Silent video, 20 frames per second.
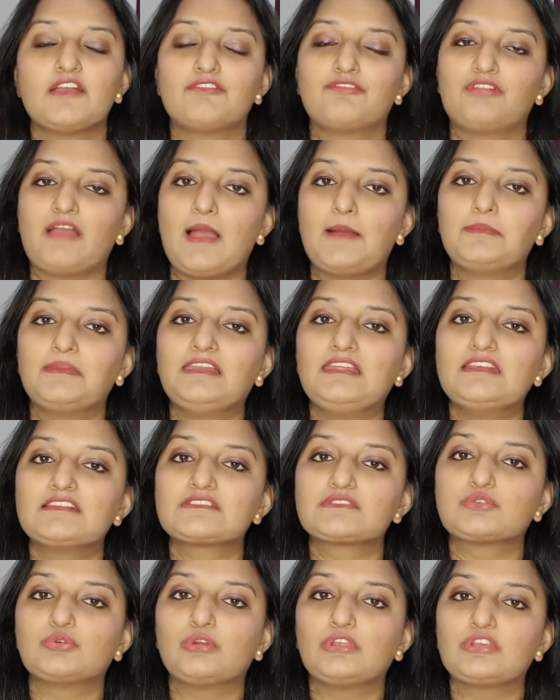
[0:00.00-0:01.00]
Family
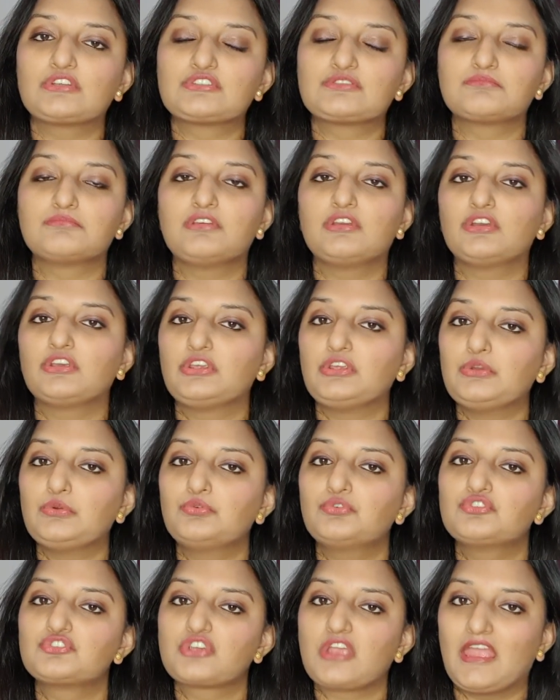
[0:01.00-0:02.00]
is going to be a
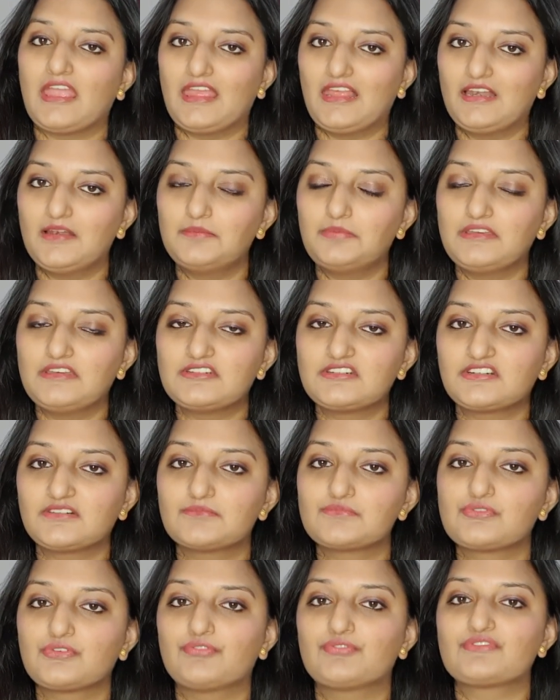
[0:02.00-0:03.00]
huge help in
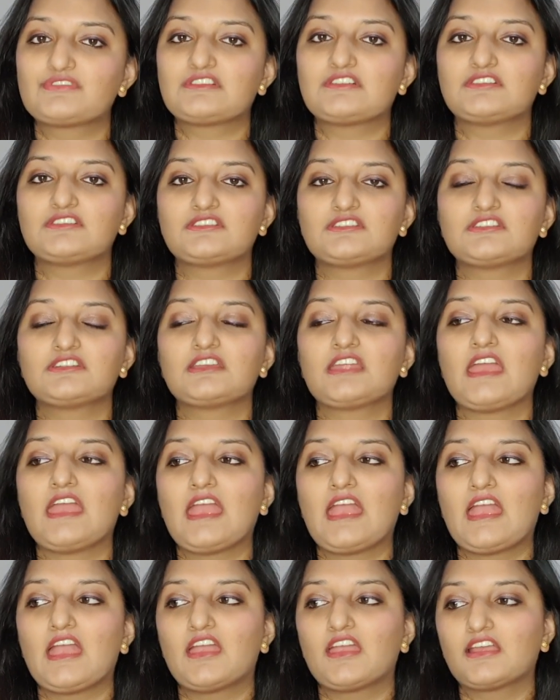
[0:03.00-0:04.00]
terms of certain
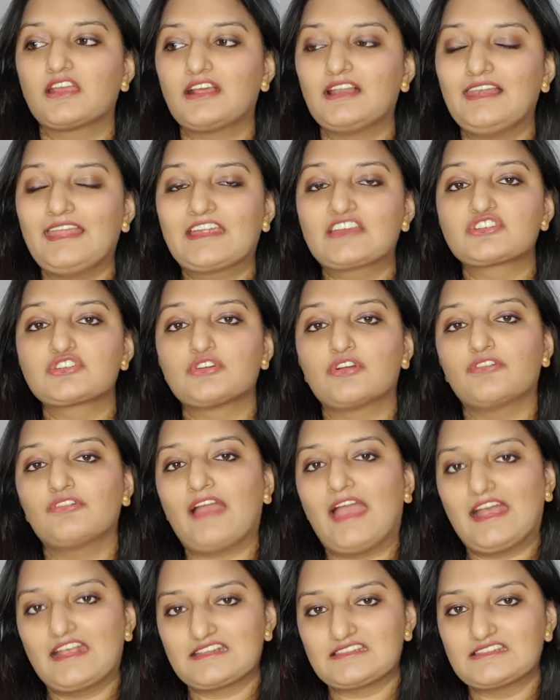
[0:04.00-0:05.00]
collection of
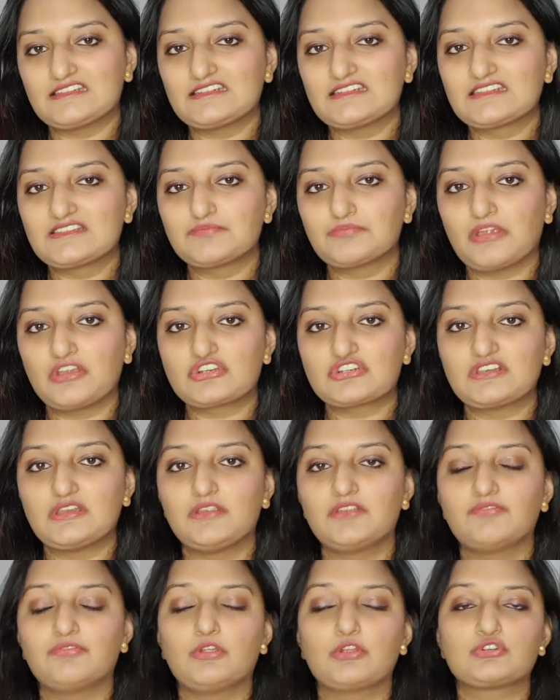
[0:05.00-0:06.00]
assets,
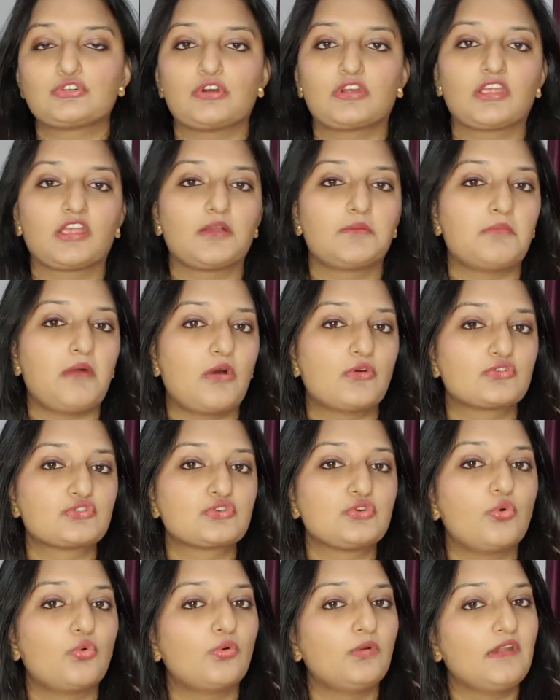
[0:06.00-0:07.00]
especially if you're talking
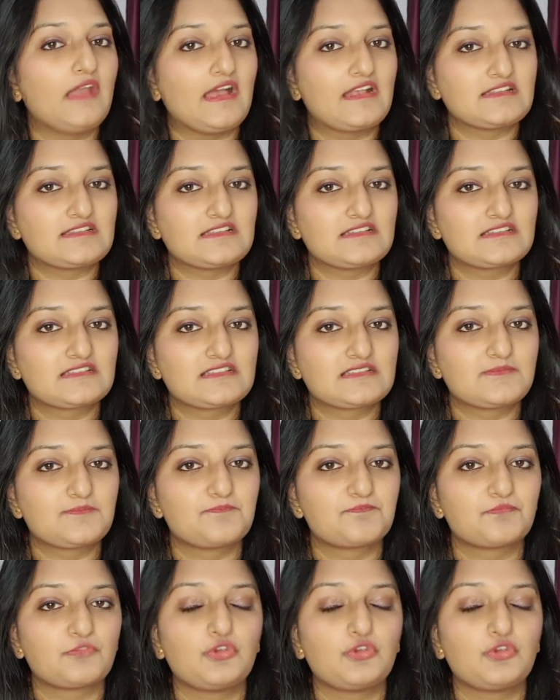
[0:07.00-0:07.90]
about gold assets.